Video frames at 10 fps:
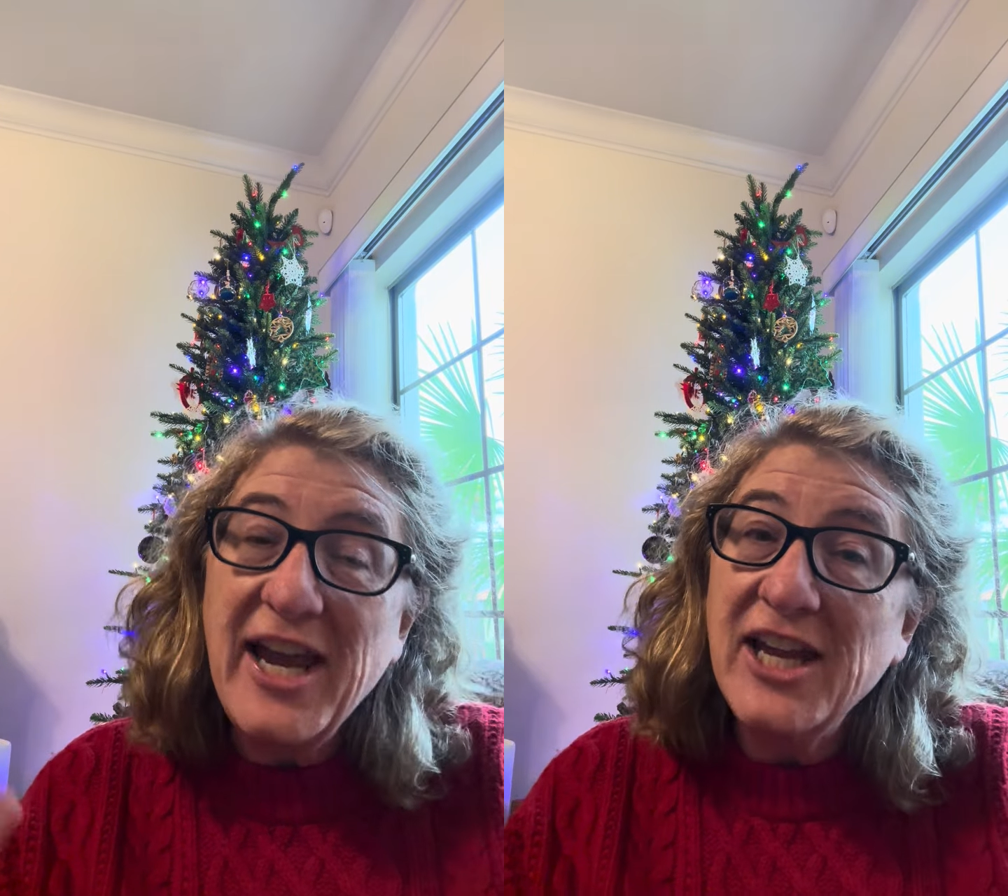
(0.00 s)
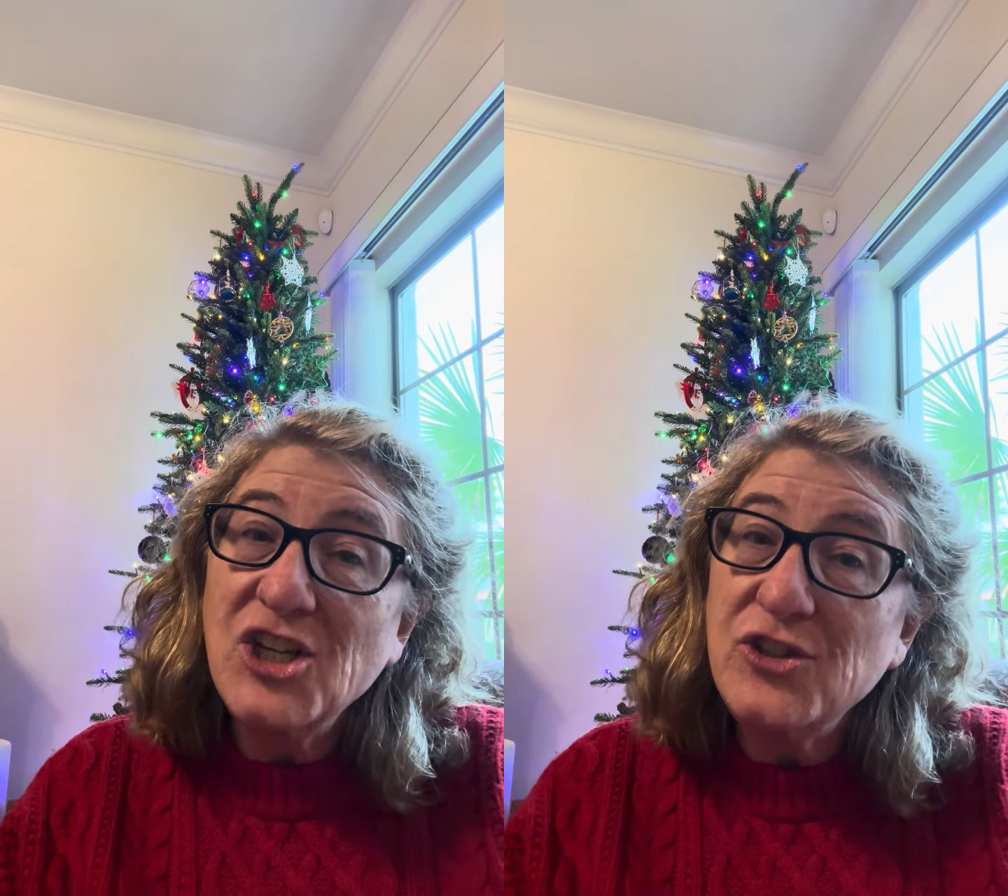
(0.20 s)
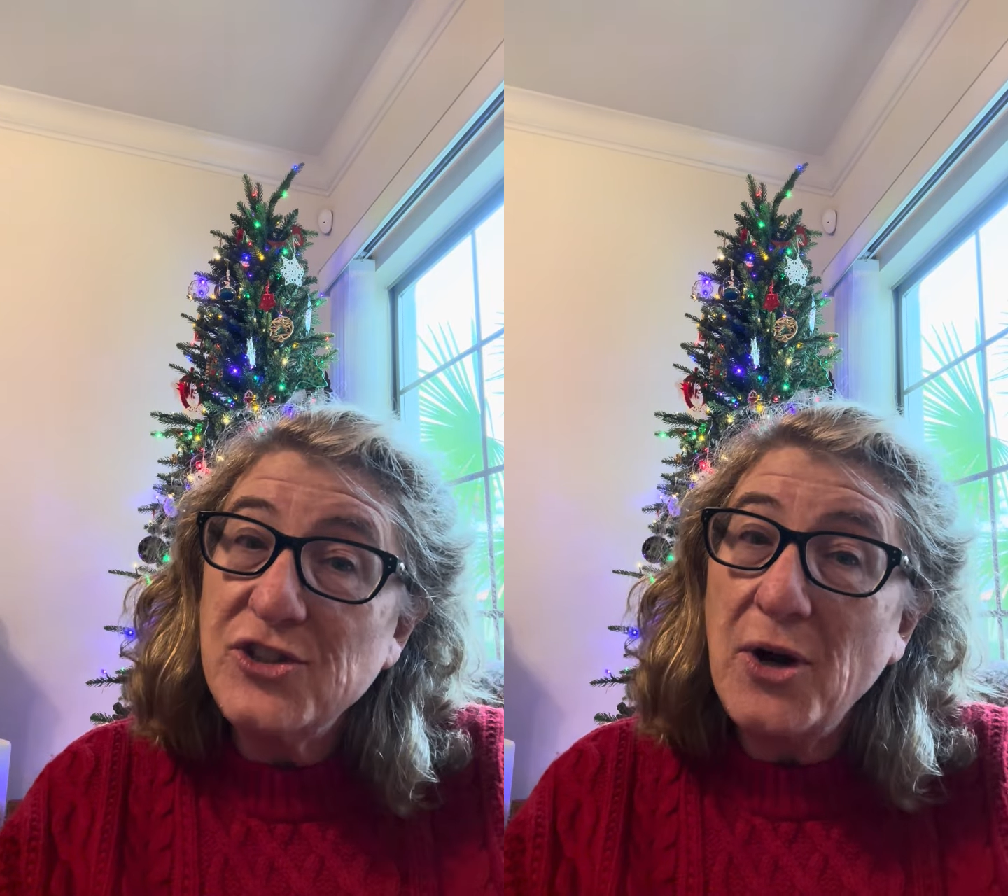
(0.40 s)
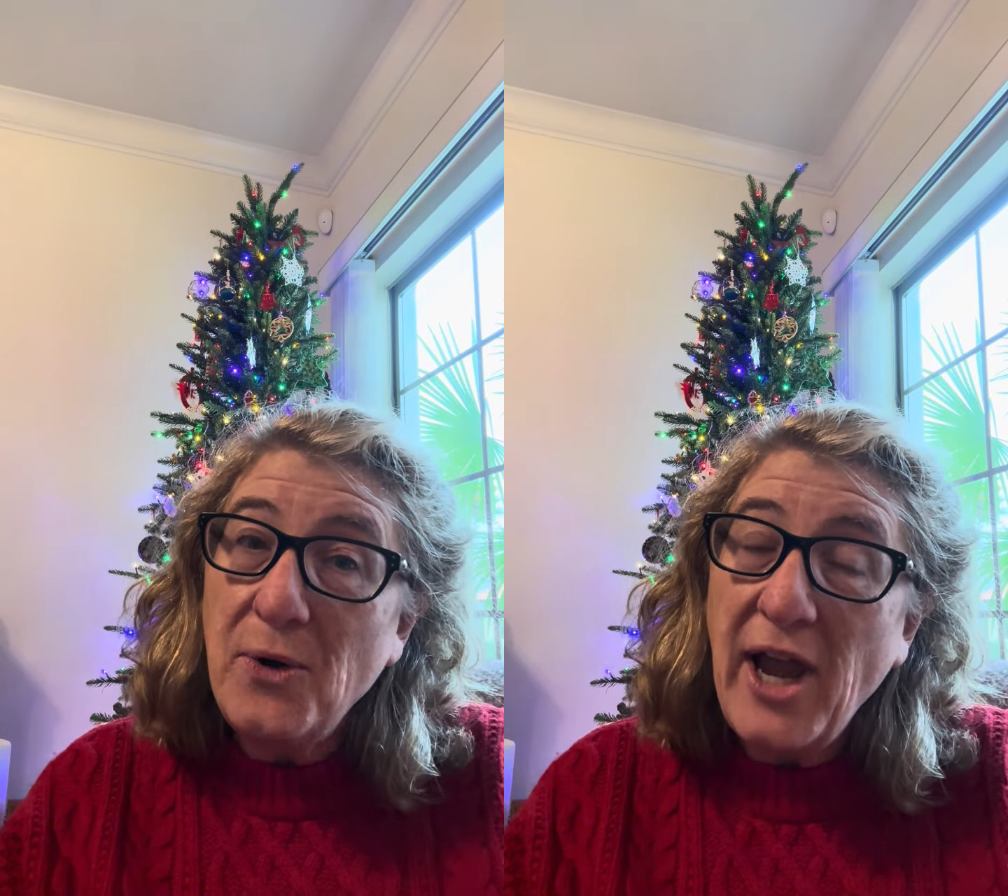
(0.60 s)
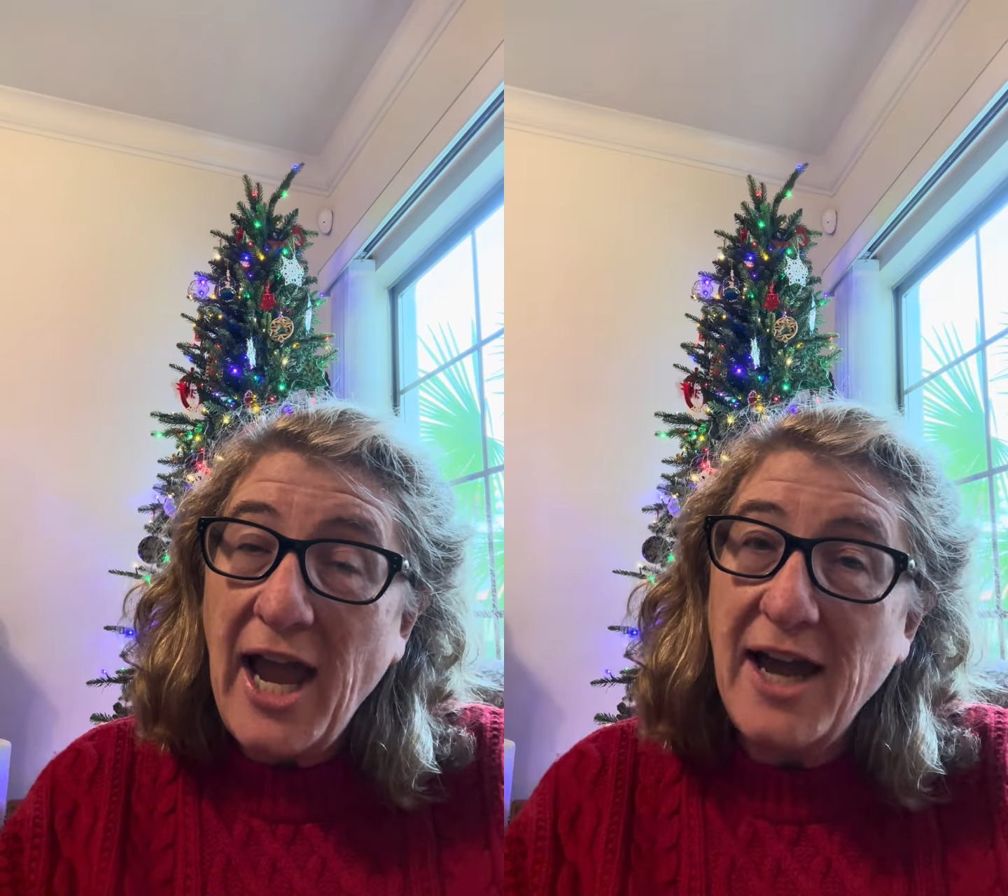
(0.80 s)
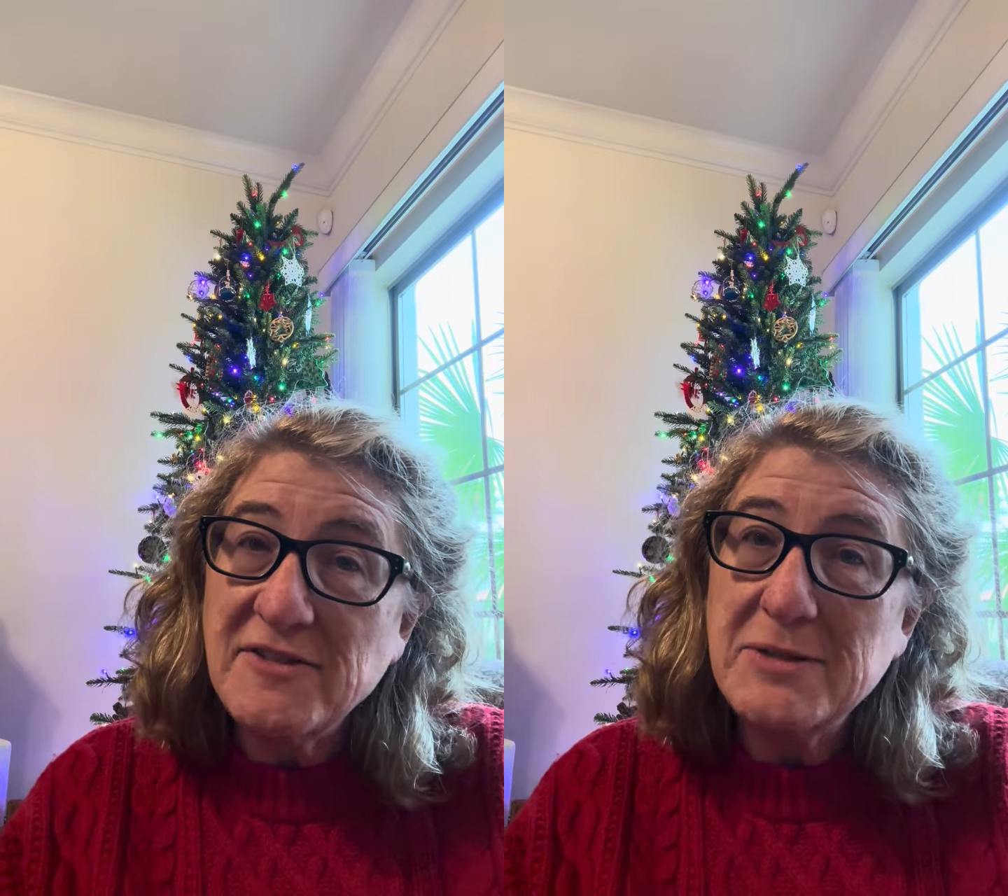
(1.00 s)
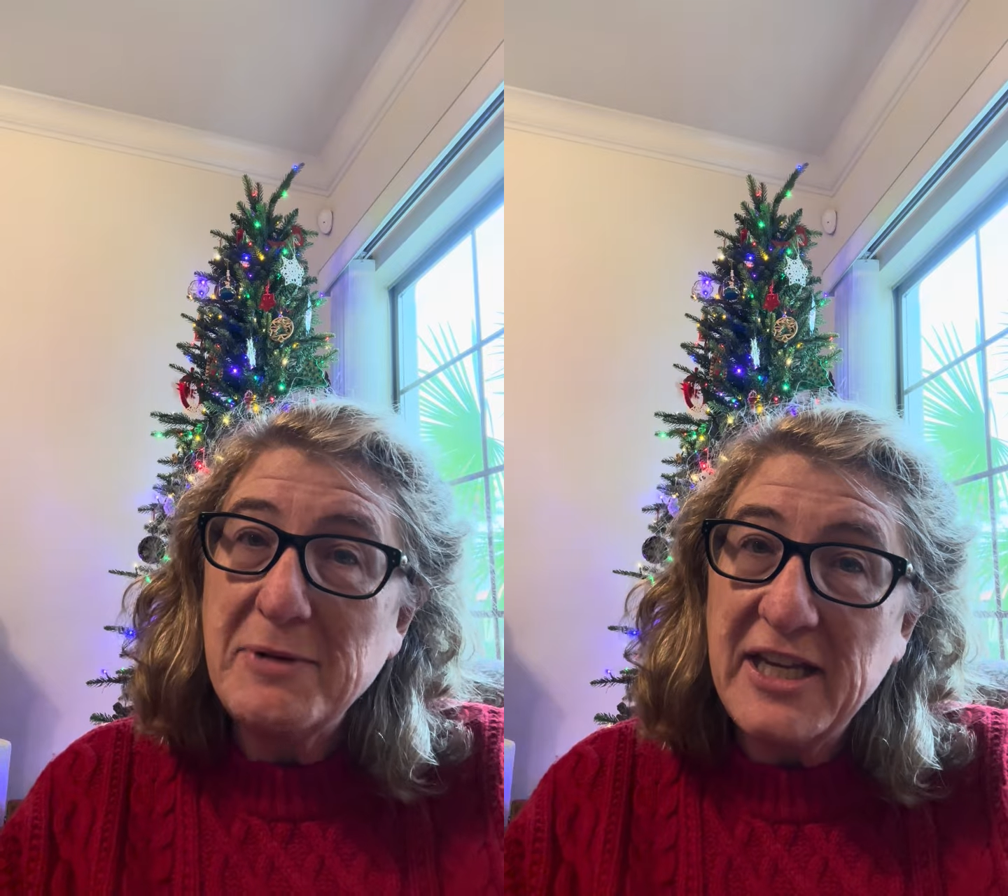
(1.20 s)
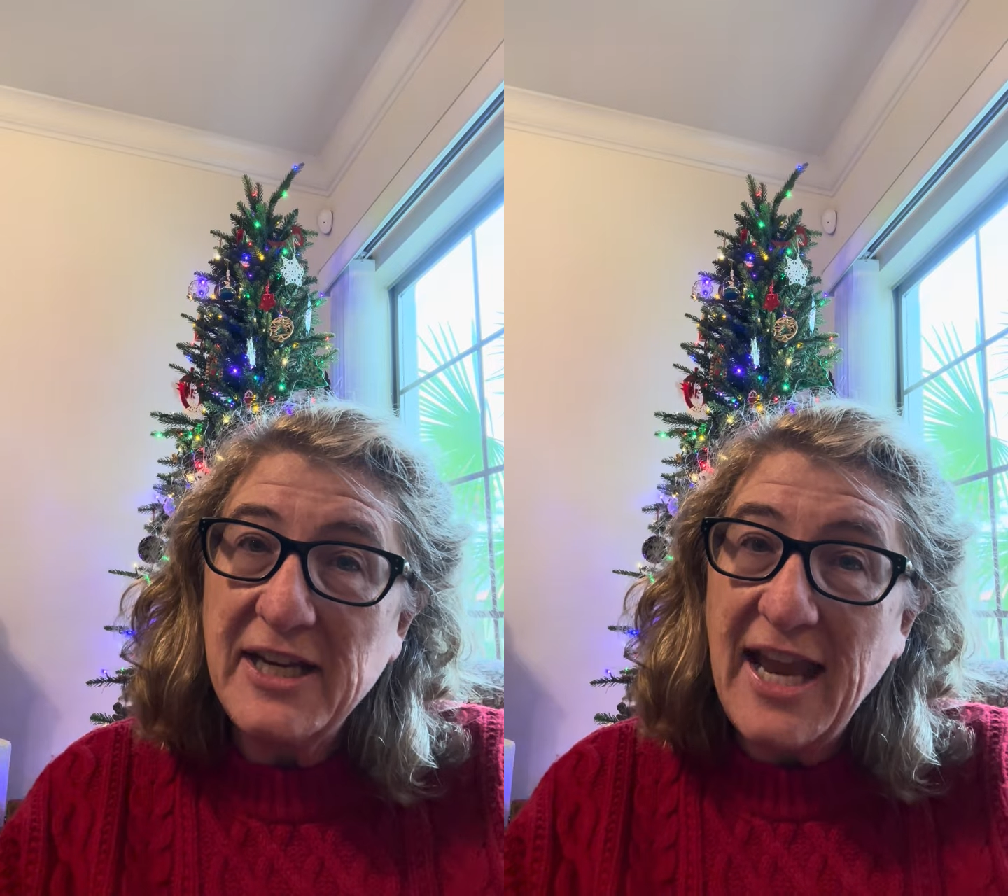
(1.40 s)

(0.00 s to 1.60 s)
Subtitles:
And you don't have to be an